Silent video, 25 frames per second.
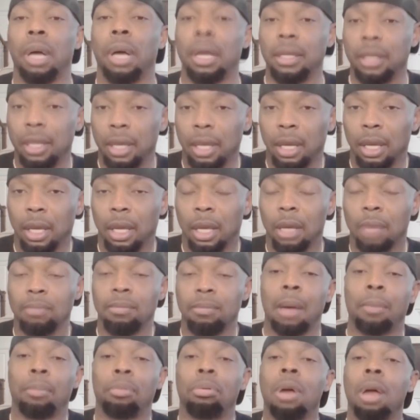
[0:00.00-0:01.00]
But
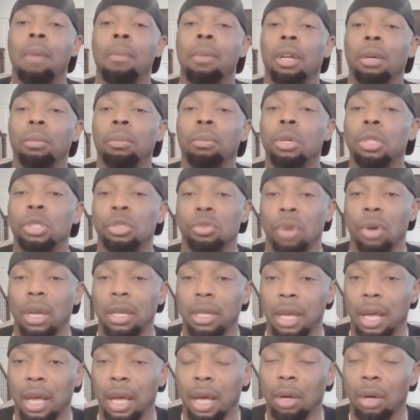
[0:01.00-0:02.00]
my primary push
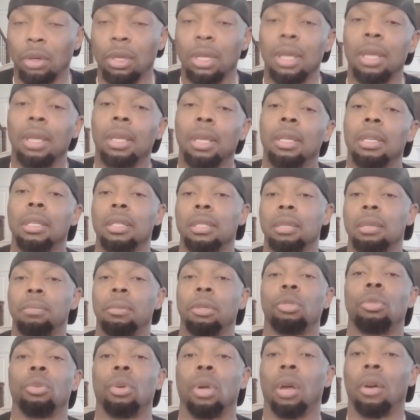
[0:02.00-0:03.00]
right now is
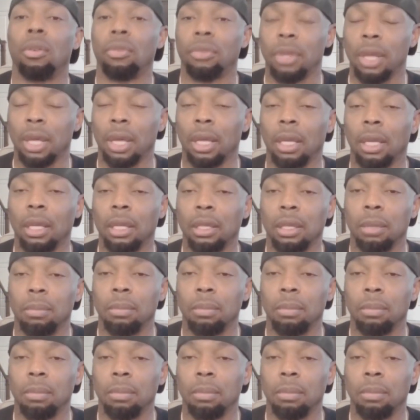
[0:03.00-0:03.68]
the mental health thing.